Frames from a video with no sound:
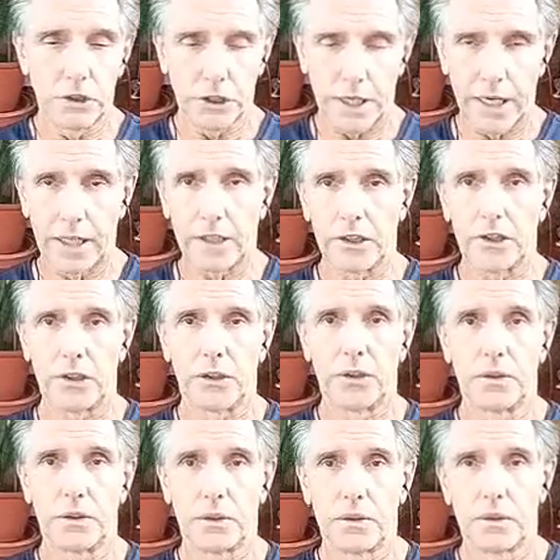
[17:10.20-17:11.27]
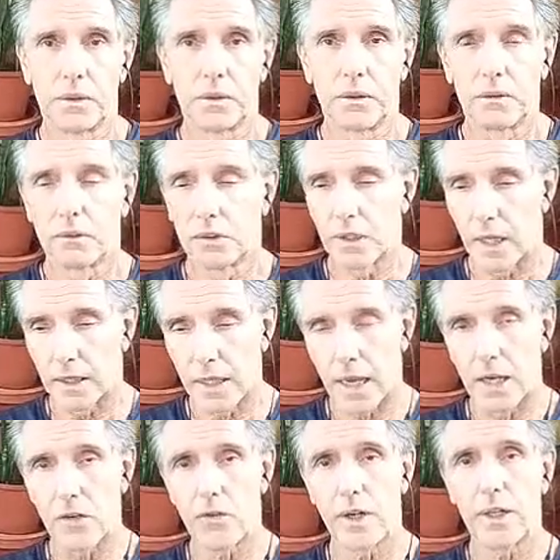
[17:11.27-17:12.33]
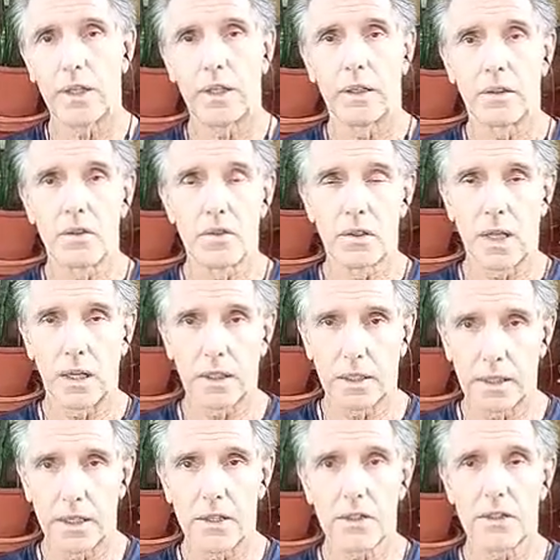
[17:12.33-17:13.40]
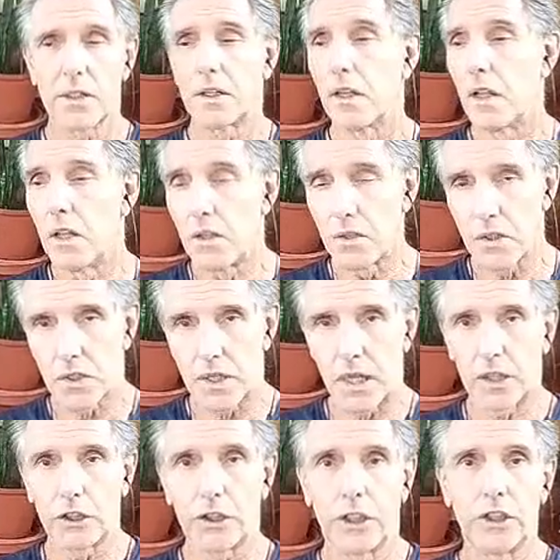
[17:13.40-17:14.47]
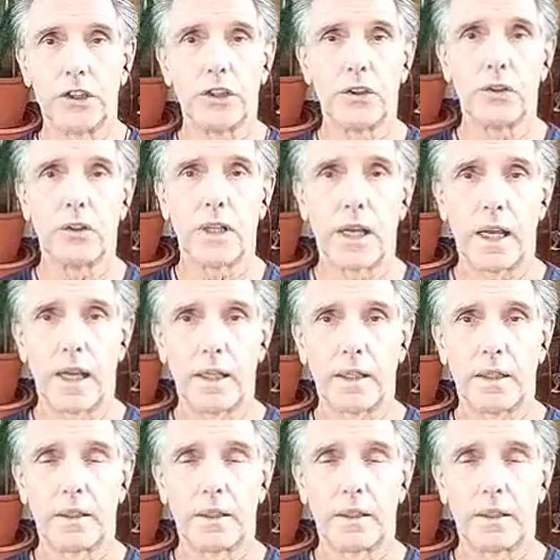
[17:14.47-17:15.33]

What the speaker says: Change. Start hydrating, start cleansing, start changing your diet.